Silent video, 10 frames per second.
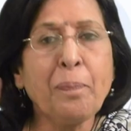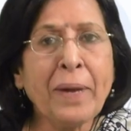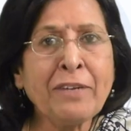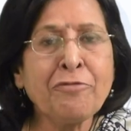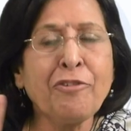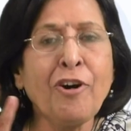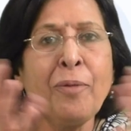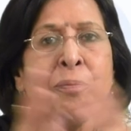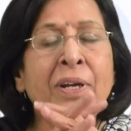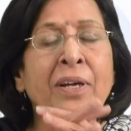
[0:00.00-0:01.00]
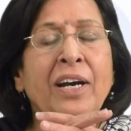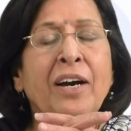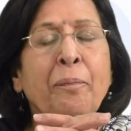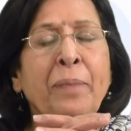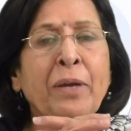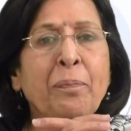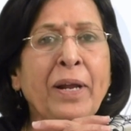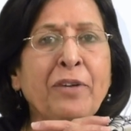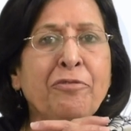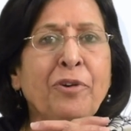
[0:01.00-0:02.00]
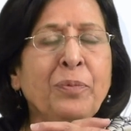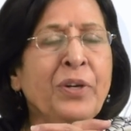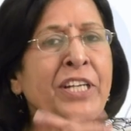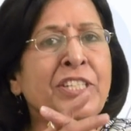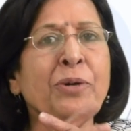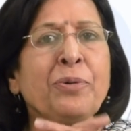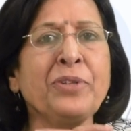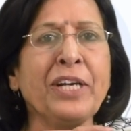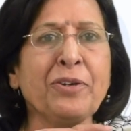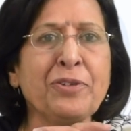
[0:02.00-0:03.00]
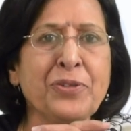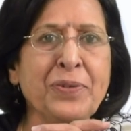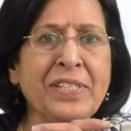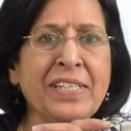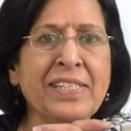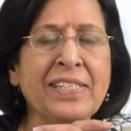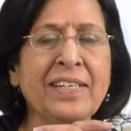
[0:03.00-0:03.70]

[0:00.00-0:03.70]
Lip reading: platform, a big platform to reach out to their constituencies.